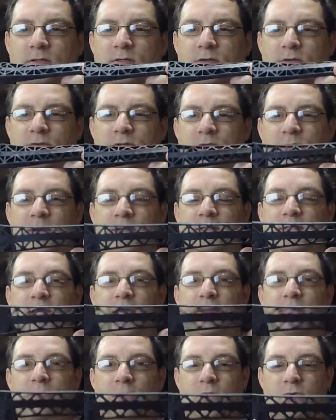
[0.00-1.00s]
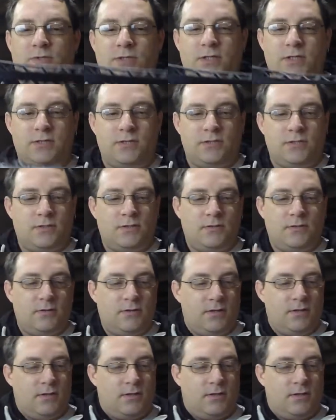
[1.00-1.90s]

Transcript: is obviously where it's get bolted to